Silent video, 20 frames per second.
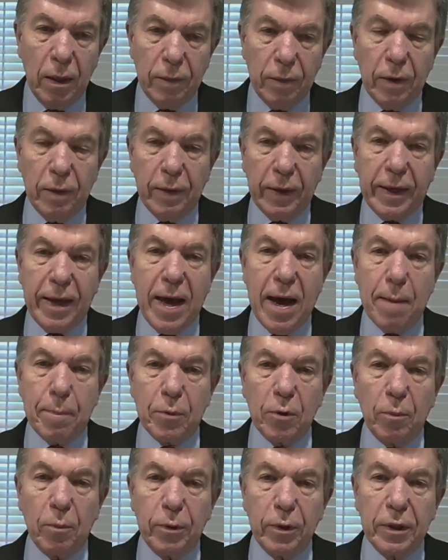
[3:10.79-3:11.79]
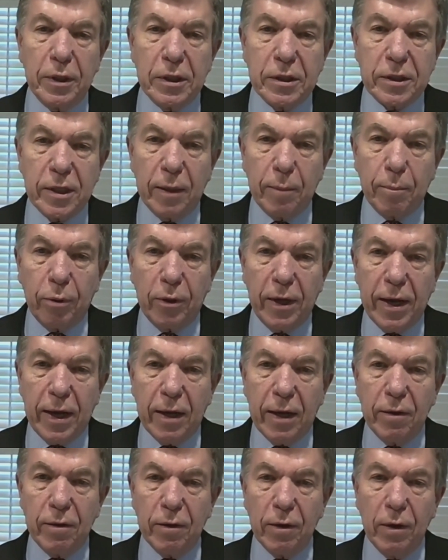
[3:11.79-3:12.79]
than the Capitol Police had
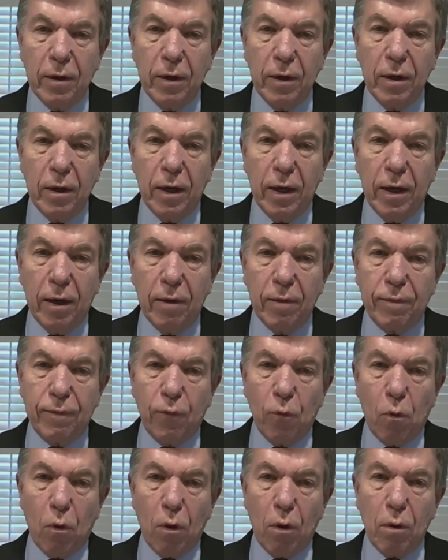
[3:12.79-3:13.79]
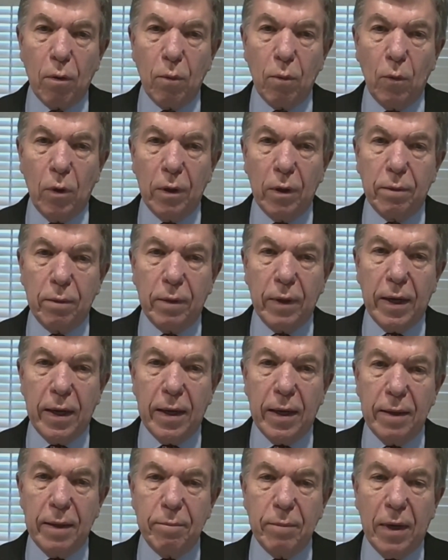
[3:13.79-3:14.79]
planned uh, for what
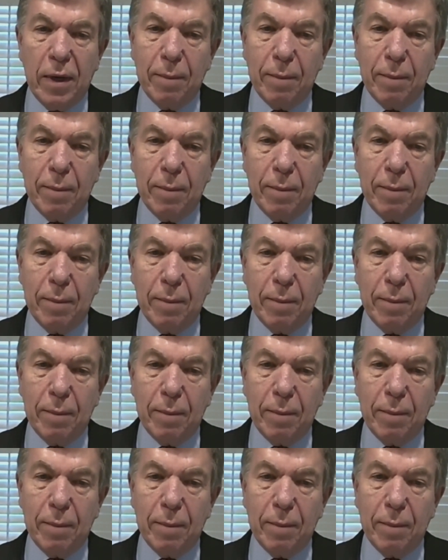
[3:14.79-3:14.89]
they,